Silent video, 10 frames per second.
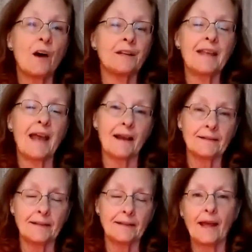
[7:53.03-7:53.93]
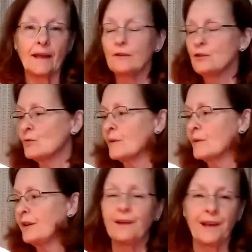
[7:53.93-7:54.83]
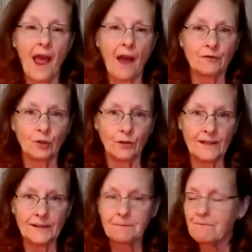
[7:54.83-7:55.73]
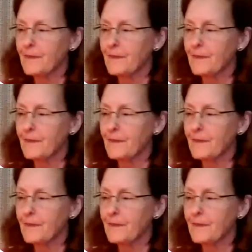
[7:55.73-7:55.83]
on its axis at 23.5 degrees.